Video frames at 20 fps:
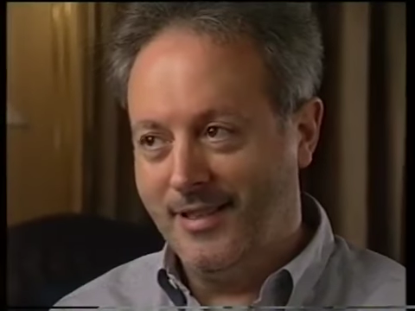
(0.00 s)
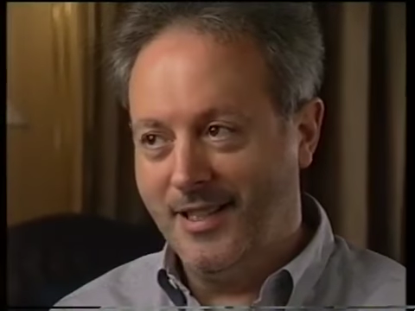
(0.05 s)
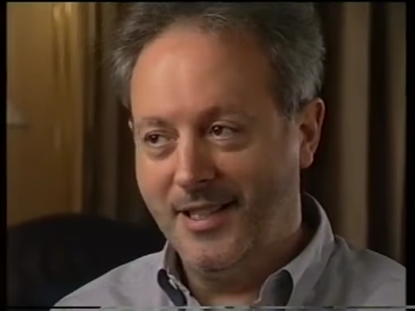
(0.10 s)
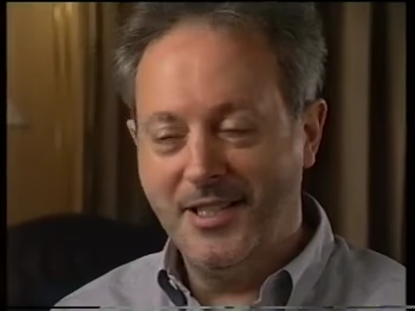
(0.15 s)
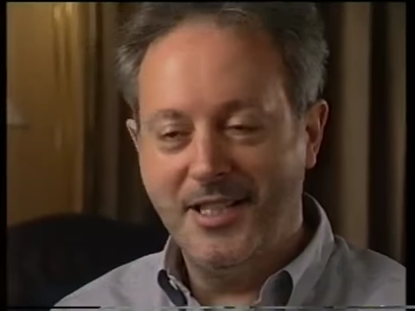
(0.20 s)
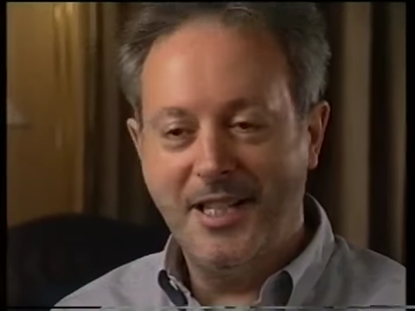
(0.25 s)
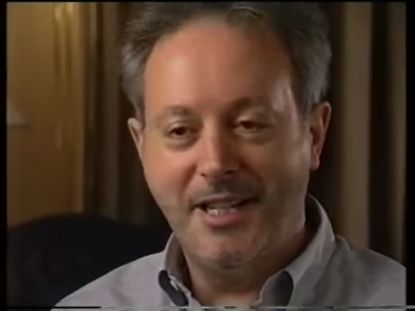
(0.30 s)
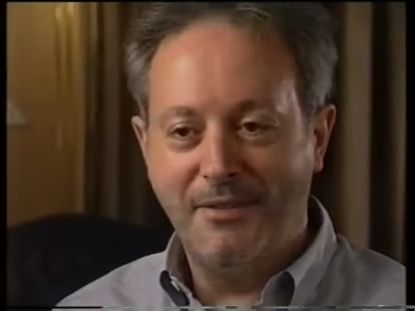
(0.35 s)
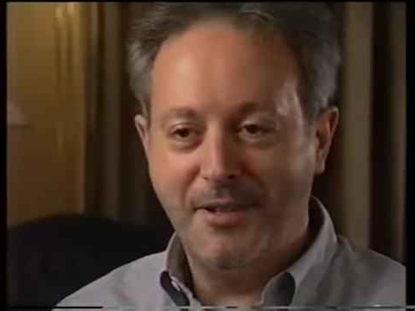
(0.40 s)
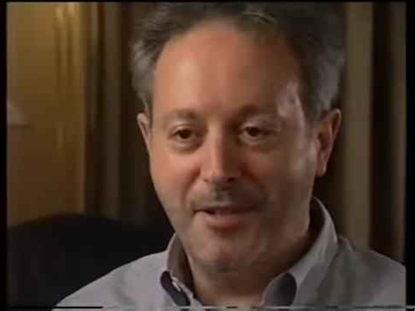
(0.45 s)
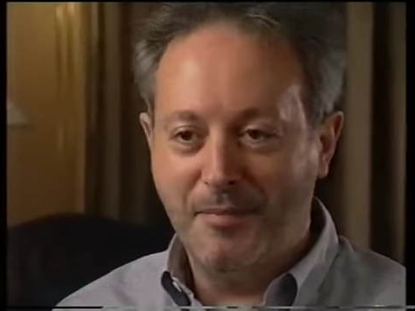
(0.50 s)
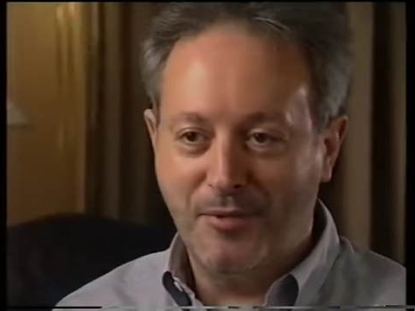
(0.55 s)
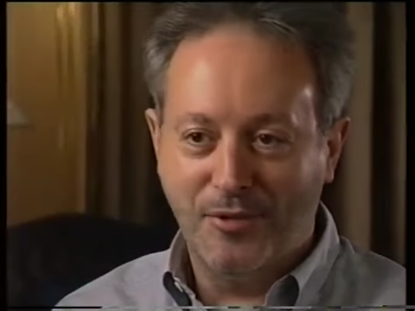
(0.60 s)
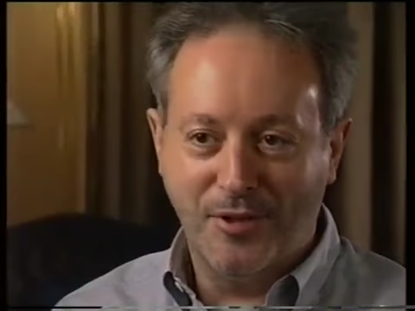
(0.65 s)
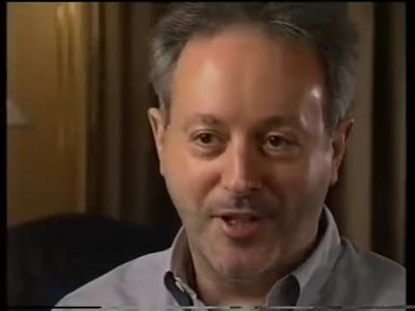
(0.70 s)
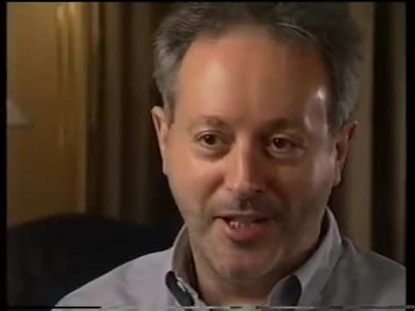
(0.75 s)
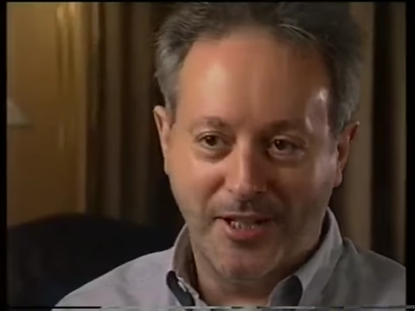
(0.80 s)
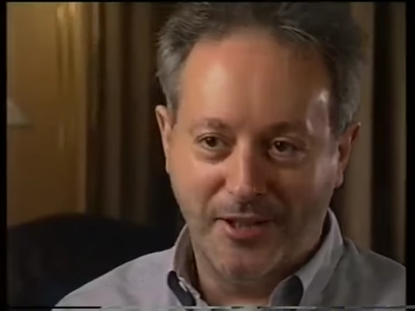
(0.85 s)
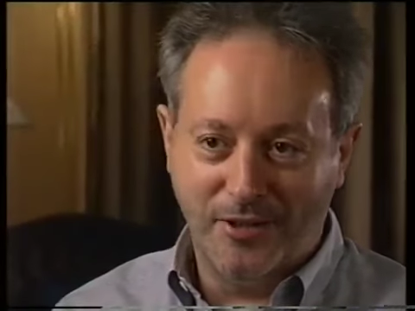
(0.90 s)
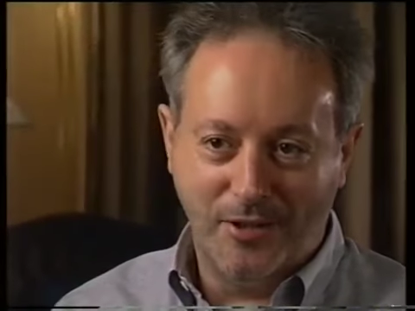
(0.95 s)
I didn't have any
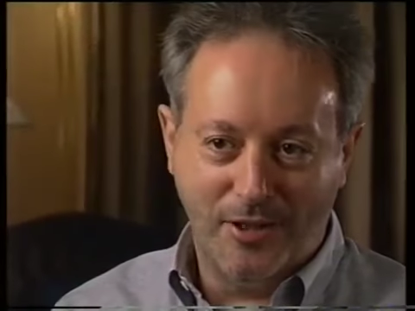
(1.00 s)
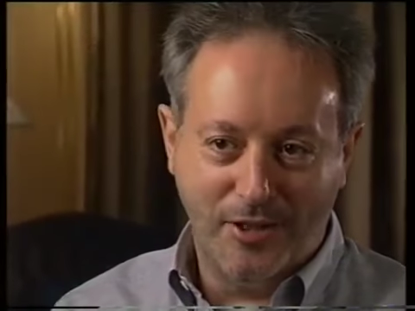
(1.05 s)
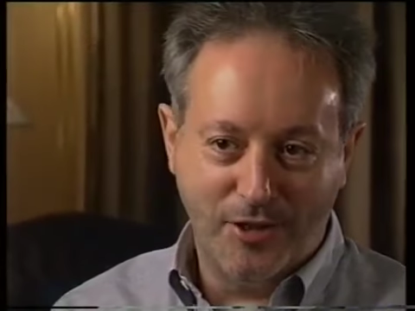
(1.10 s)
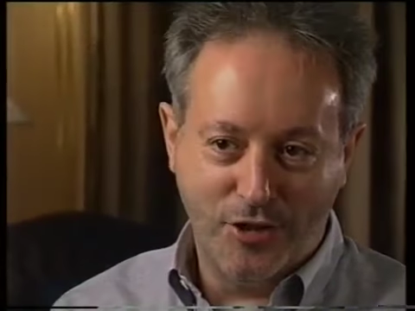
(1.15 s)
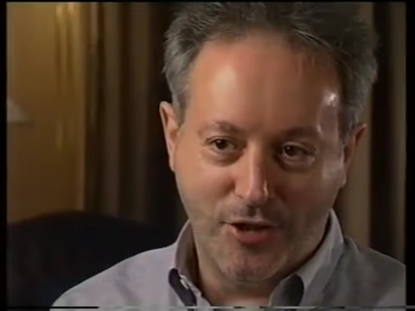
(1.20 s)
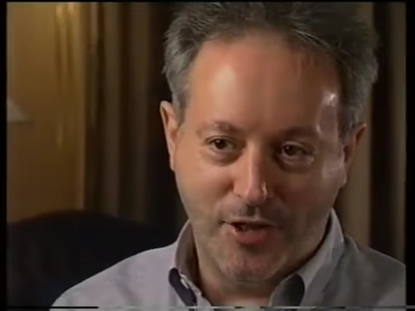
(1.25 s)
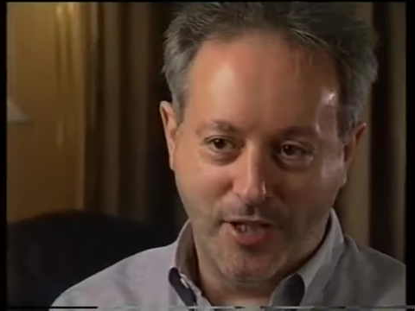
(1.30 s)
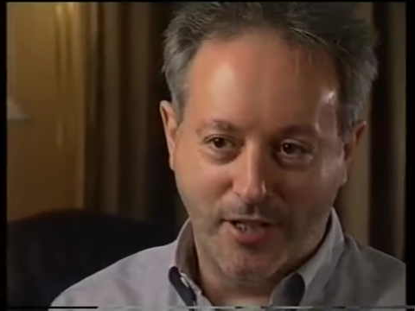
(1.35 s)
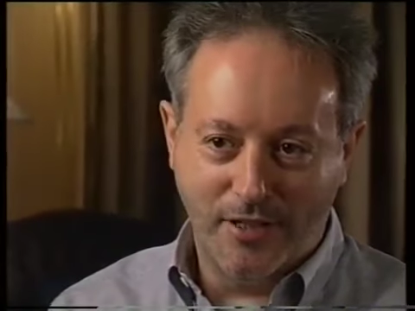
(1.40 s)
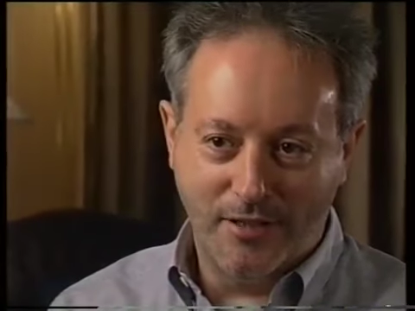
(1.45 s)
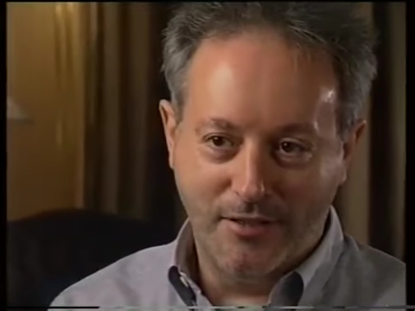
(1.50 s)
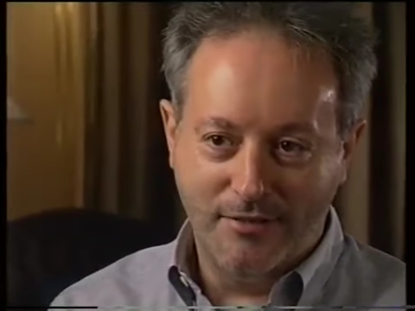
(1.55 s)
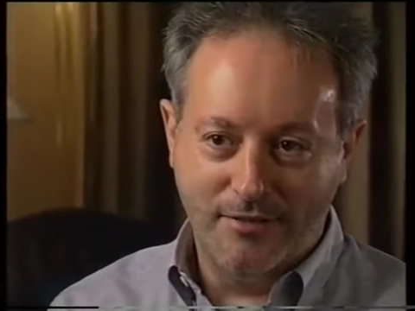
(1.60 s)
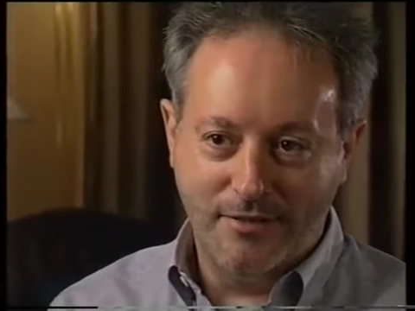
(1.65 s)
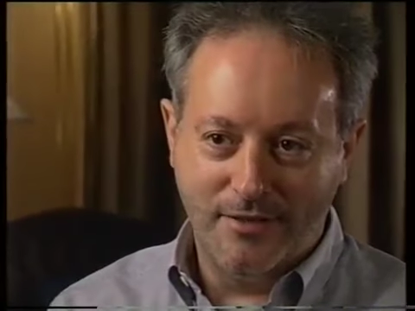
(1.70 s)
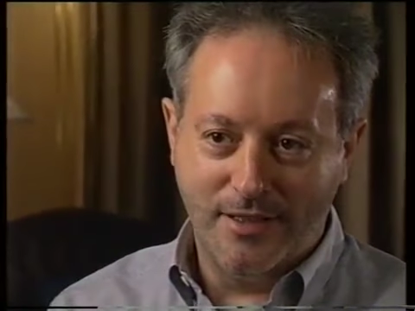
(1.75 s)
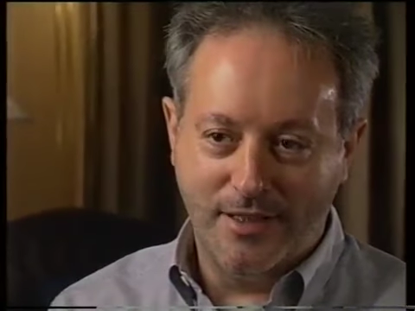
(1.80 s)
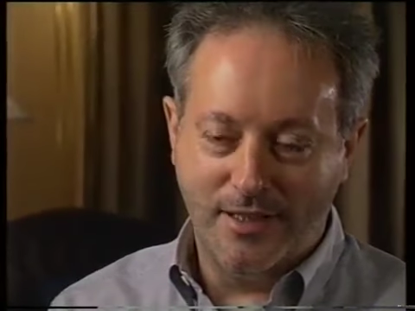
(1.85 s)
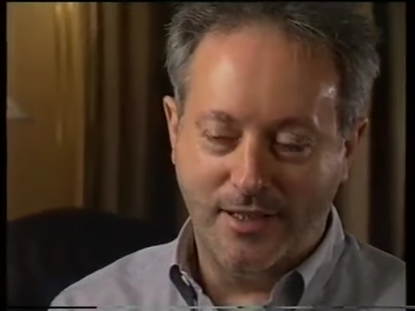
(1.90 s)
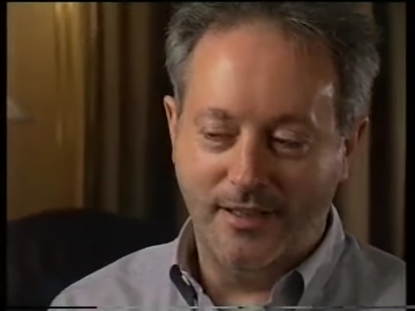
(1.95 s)
prior knowledge, you
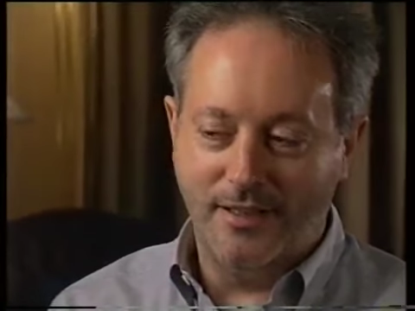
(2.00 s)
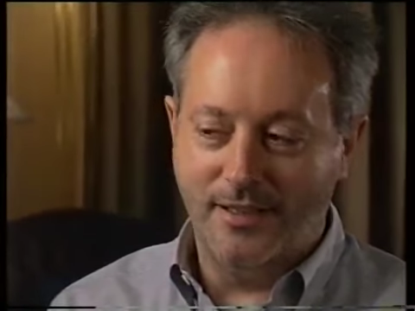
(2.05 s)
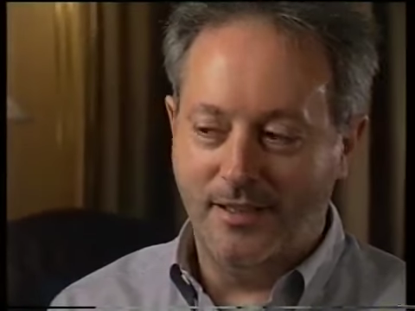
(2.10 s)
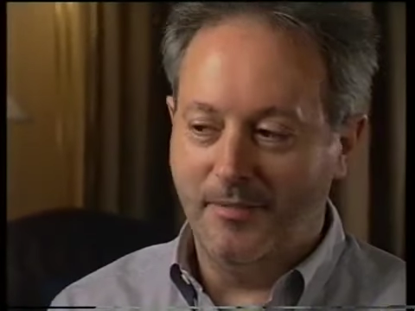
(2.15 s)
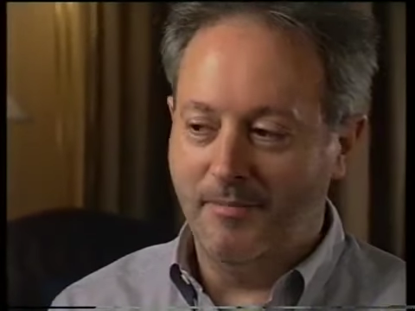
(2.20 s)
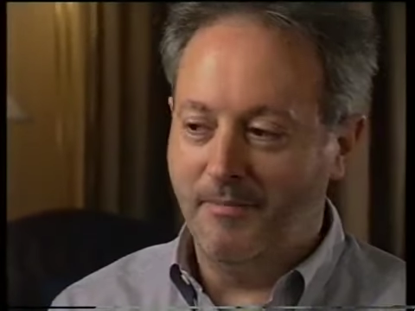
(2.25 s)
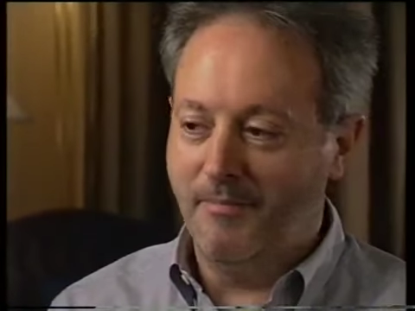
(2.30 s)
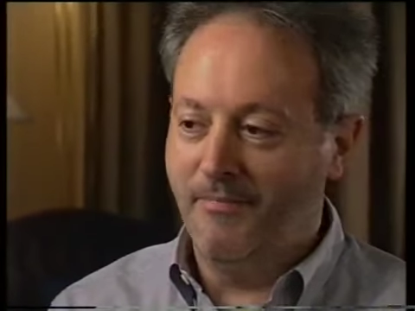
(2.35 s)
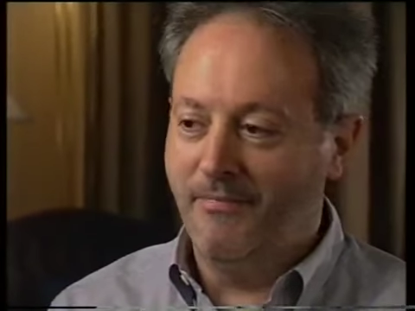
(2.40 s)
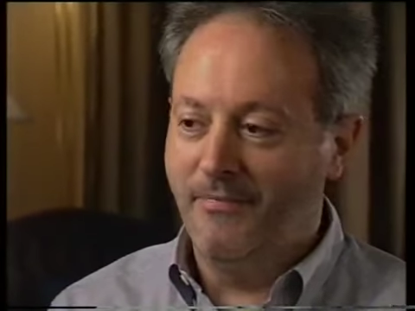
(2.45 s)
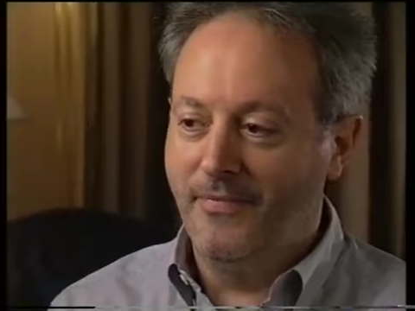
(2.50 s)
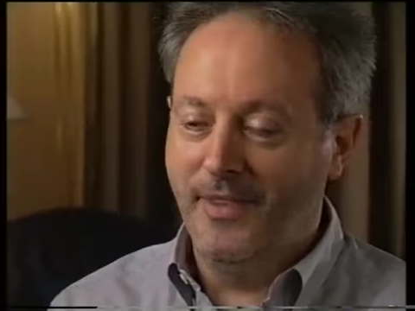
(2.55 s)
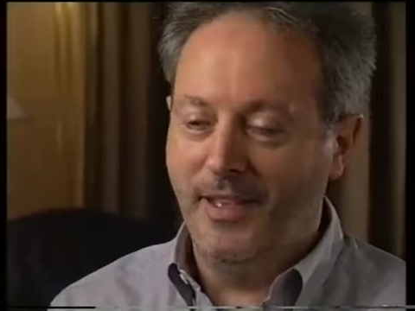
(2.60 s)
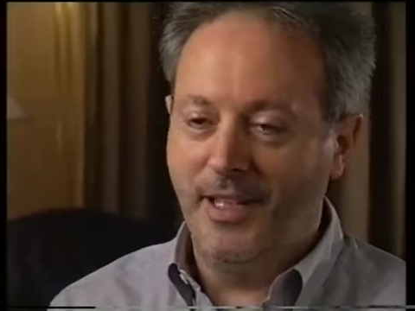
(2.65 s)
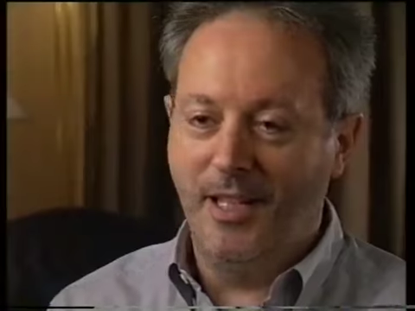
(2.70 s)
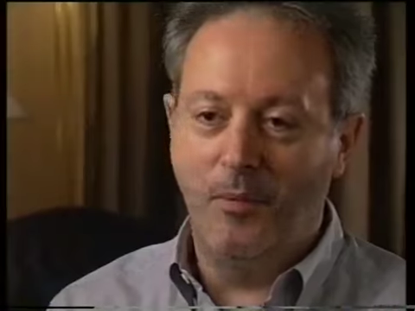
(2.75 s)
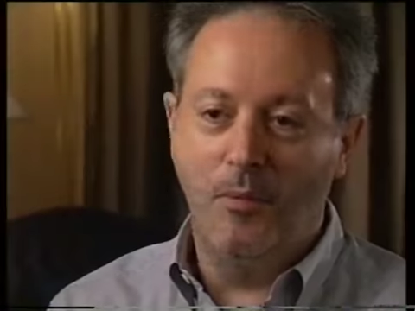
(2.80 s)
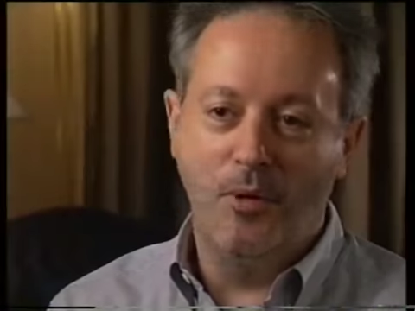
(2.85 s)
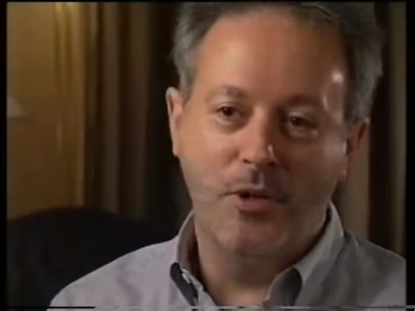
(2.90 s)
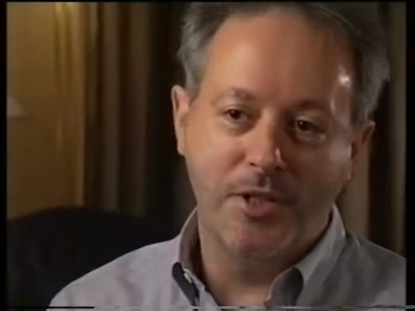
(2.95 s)
Um,
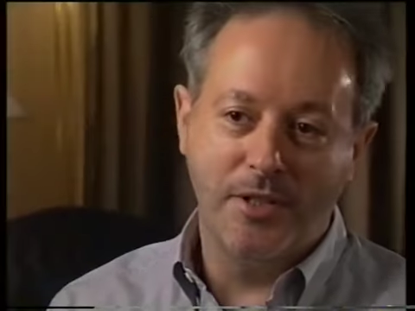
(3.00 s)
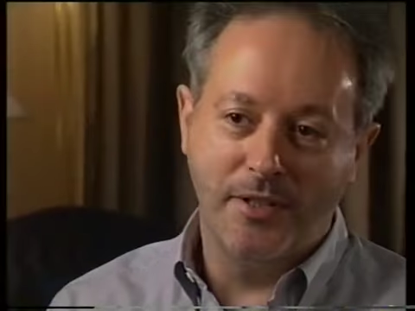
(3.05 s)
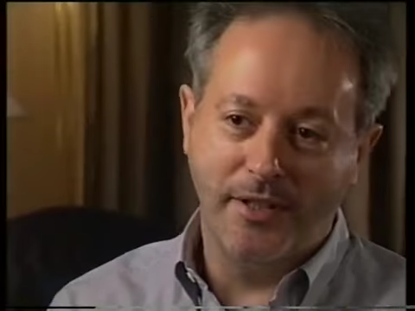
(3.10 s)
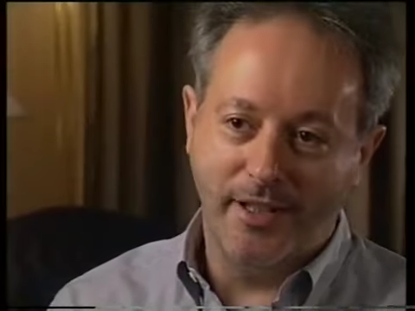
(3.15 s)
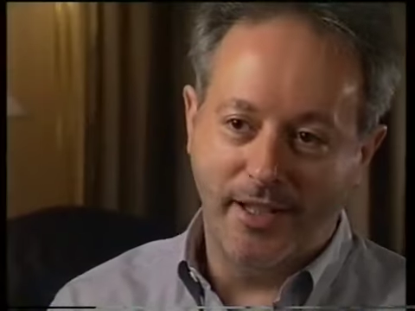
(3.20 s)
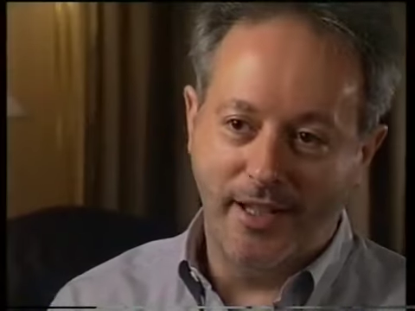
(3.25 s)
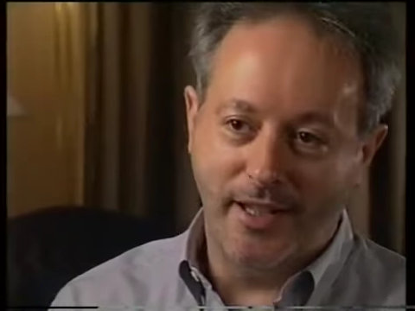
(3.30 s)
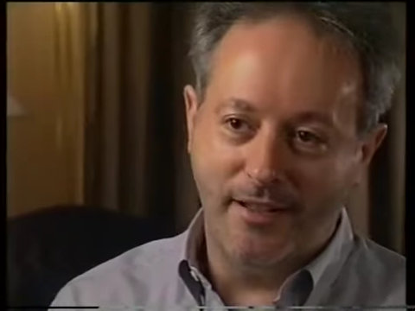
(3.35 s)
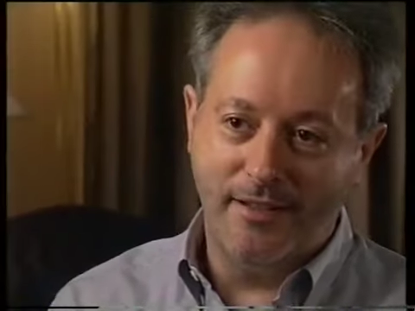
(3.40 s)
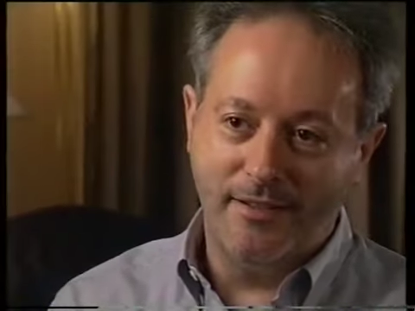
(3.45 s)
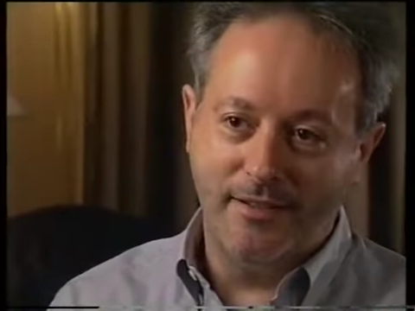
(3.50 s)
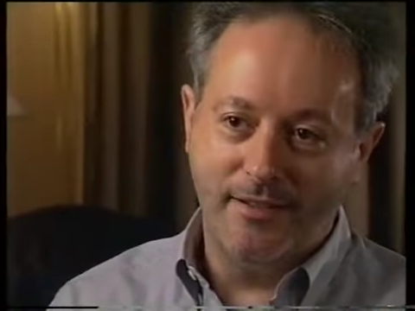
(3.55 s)
I wasn't there.